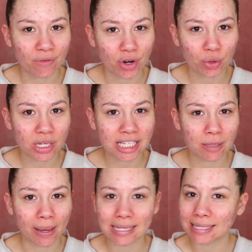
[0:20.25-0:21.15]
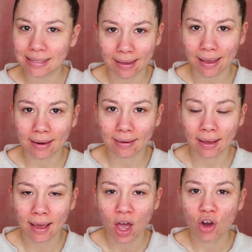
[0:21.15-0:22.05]
I've noticed my
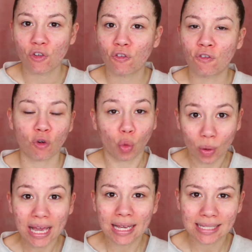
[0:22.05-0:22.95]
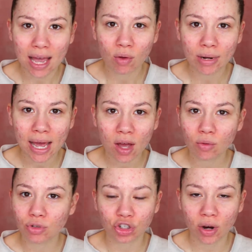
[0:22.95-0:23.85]
skin freaks out
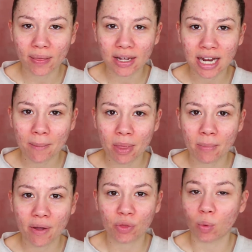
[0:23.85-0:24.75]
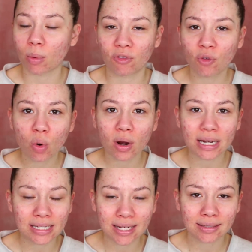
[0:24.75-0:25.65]
now during that time of the month where before
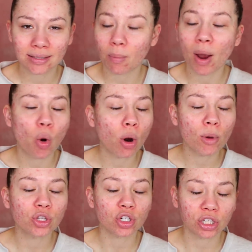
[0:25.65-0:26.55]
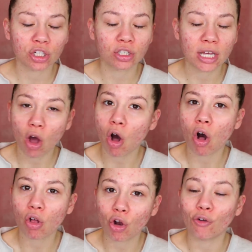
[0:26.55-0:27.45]
it didn't. My hormones are literally
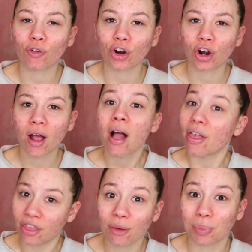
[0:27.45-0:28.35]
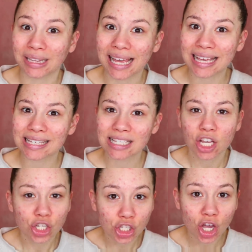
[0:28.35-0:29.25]
all over the place.
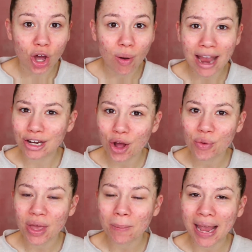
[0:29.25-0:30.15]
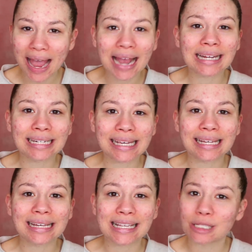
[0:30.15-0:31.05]
So I know that my
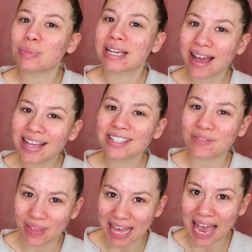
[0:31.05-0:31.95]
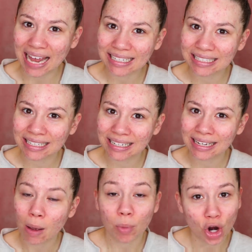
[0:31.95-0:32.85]
acne is because of that
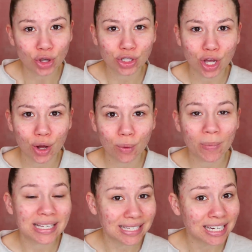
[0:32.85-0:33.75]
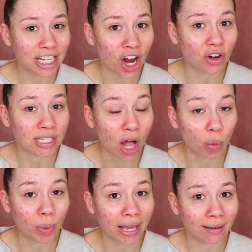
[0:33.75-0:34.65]
but also my skincare is
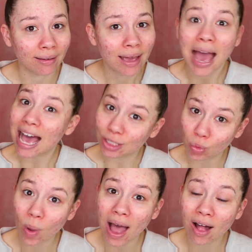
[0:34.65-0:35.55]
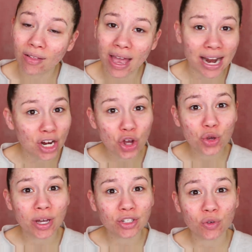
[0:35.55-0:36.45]
helping as well. And I know
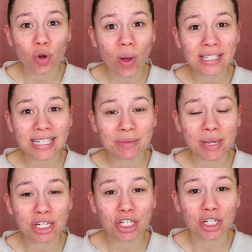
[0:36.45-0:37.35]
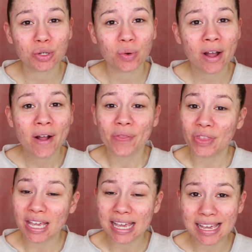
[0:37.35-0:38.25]
you guys are requesting me to do
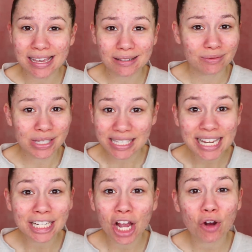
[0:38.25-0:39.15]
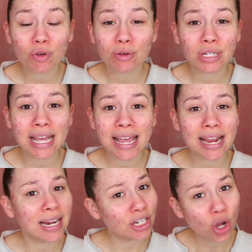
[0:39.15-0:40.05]
the skincare
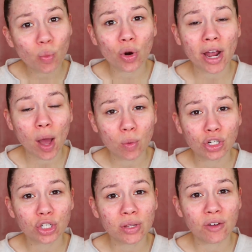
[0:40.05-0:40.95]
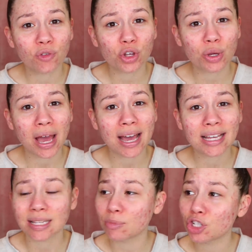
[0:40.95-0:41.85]
routine, and don't worry, I will do that for you
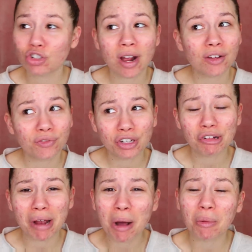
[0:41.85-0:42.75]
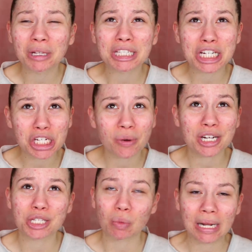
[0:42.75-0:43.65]
guys. I'm just trying to figure out what to do. I
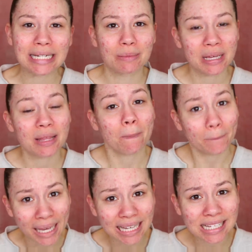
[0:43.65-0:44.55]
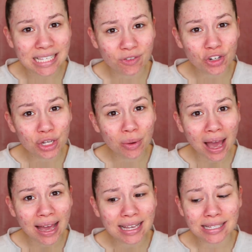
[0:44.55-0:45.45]
just want it to be the best for you
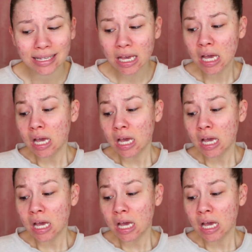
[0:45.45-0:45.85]
guys.